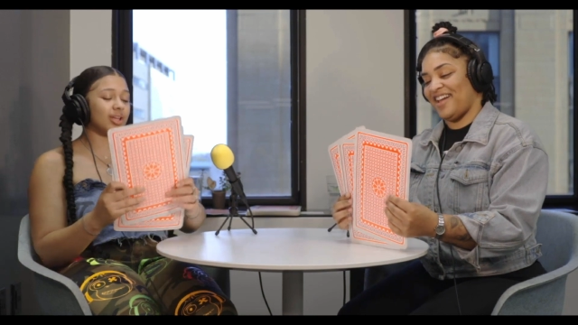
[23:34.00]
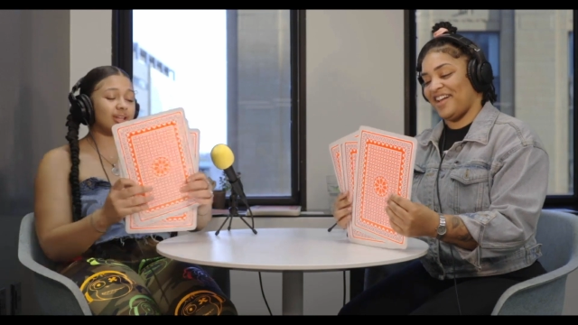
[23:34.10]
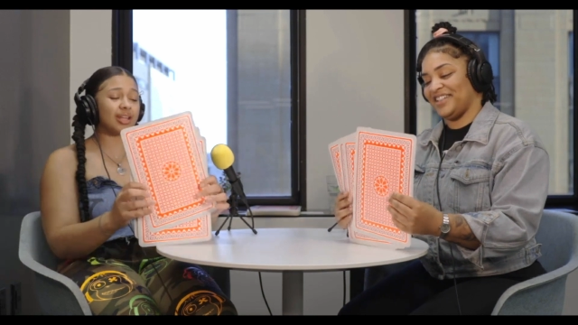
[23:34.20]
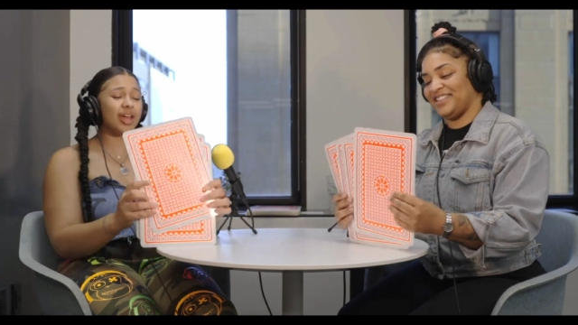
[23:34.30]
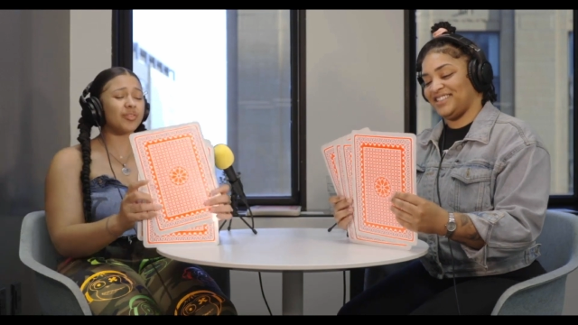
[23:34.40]

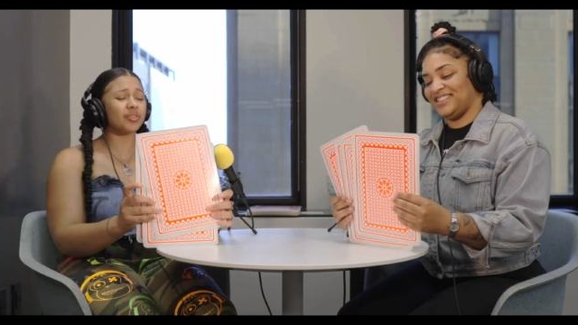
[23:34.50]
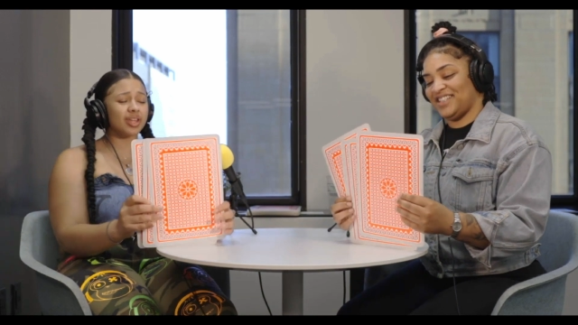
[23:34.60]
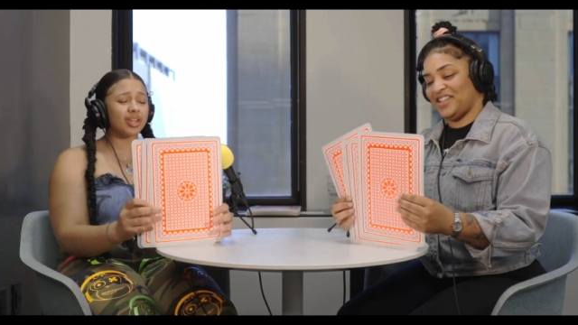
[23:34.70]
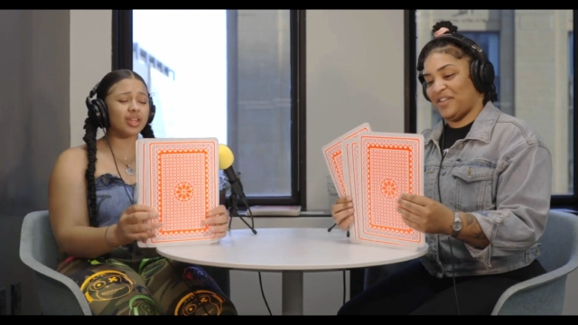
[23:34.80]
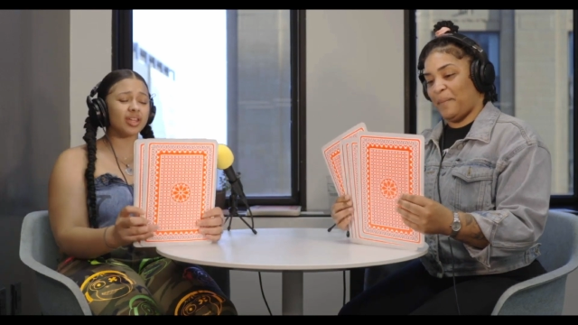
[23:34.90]

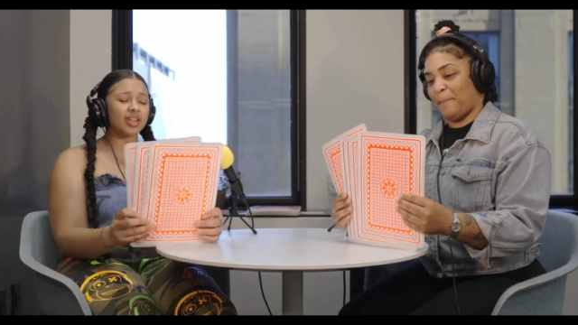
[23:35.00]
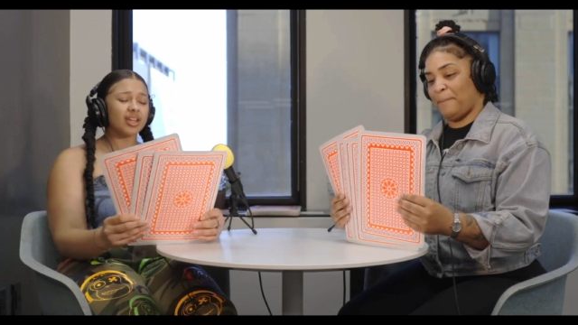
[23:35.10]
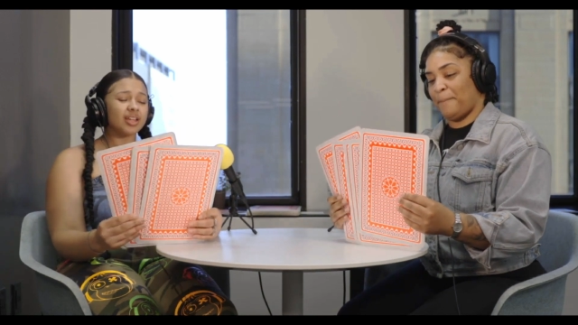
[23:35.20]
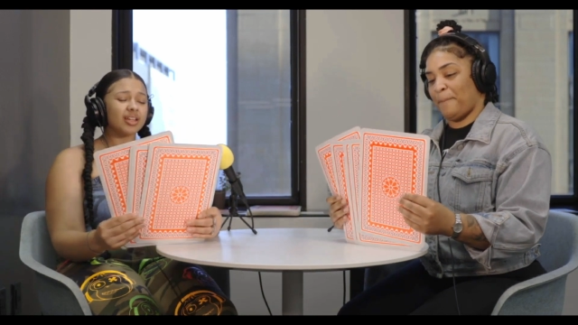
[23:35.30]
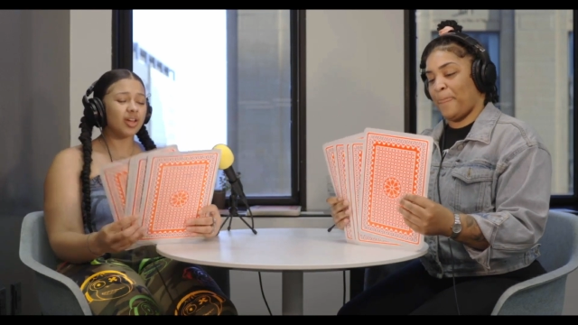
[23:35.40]
Speaker 1: Definitely
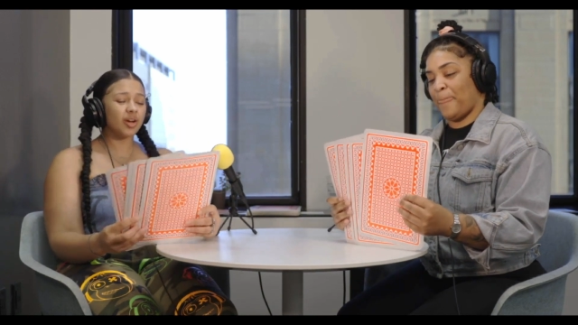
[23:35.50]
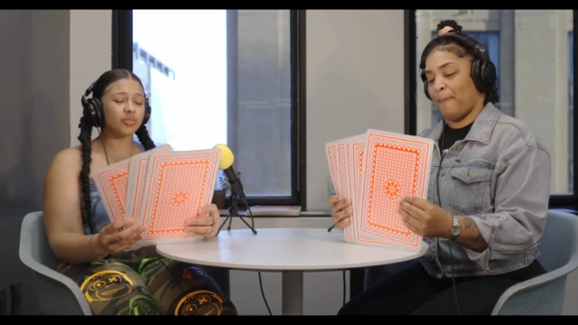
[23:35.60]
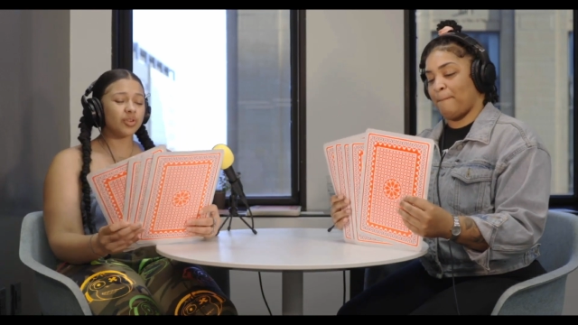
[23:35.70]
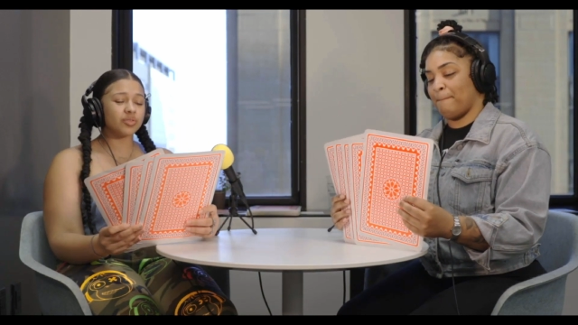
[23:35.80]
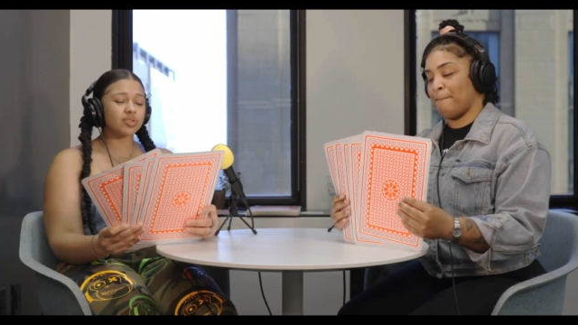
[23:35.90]
don't fuck
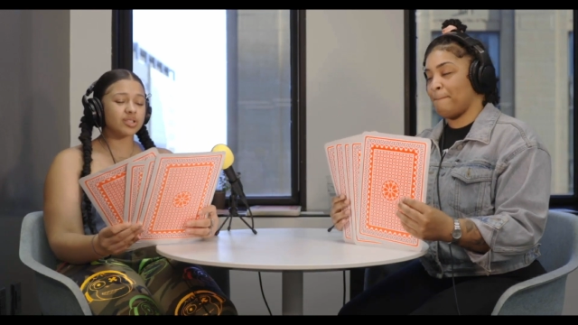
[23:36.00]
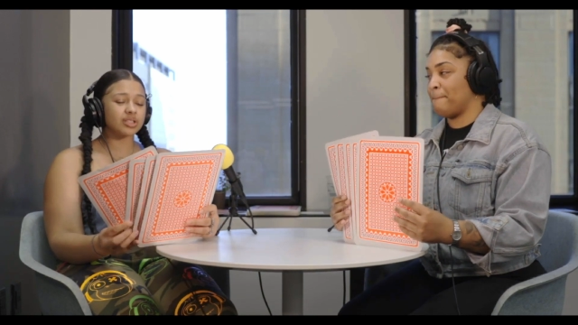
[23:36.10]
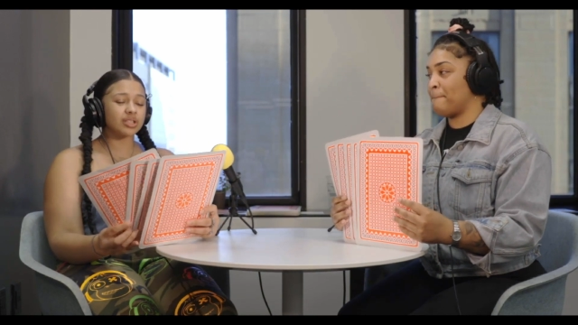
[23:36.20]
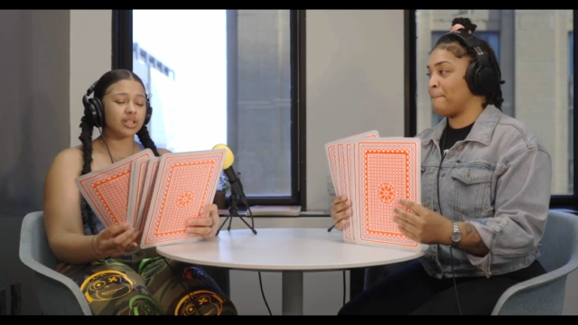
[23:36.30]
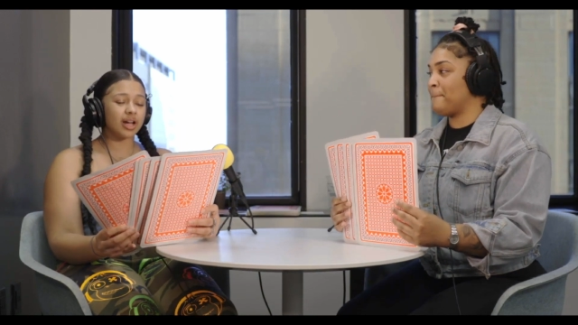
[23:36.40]
with
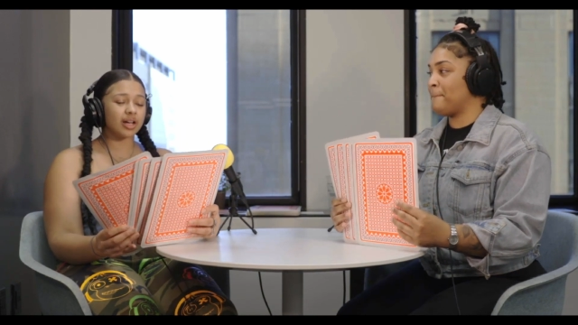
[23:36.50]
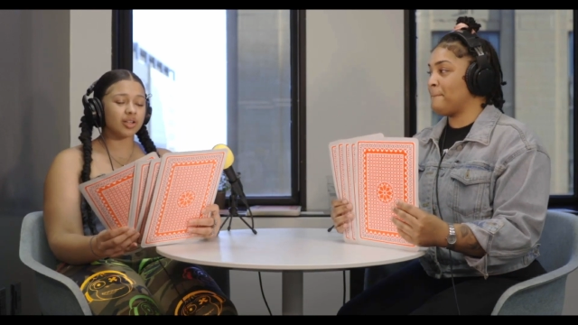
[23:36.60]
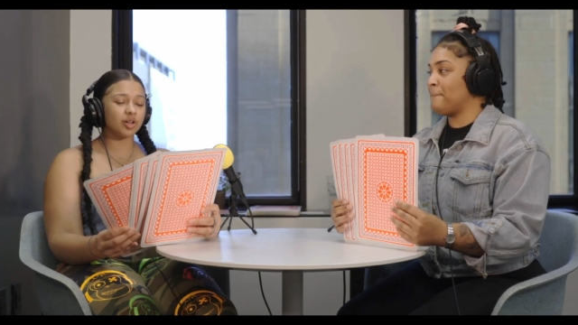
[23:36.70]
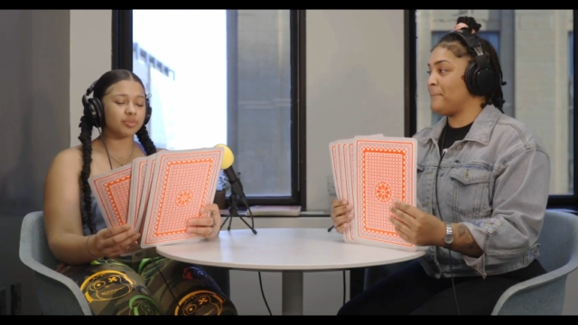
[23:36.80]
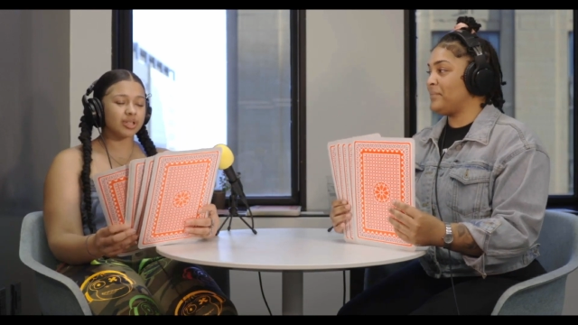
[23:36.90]
69 though
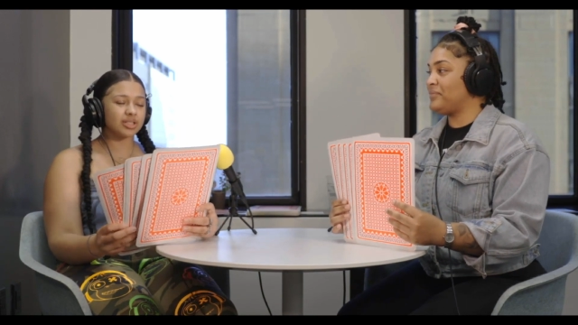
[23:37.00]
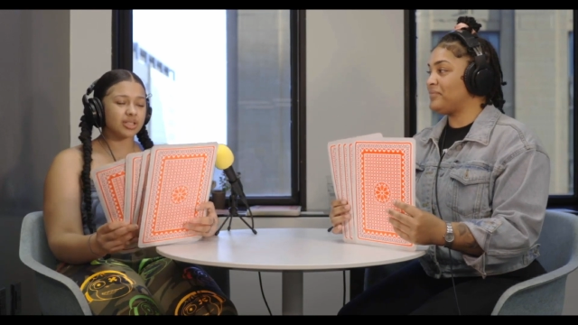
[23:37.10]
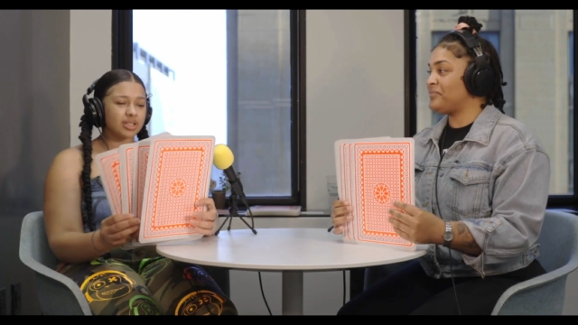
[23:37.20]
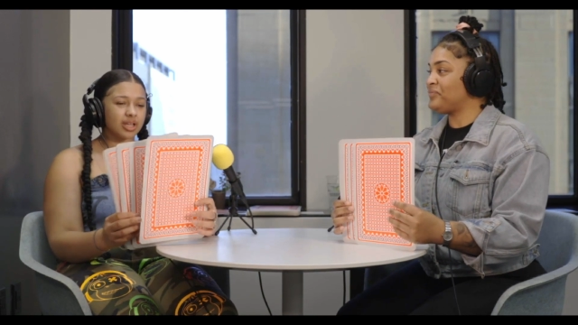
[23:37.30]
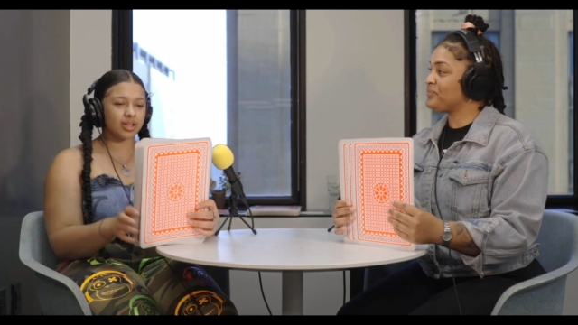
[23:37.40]
because it's
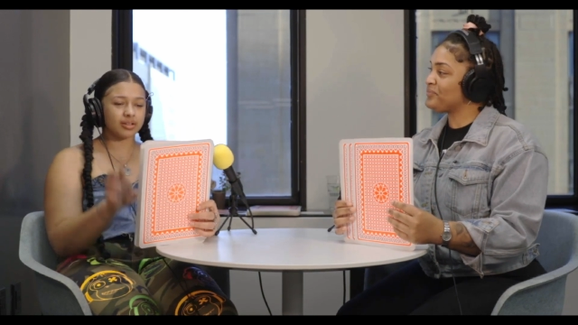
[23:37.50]
like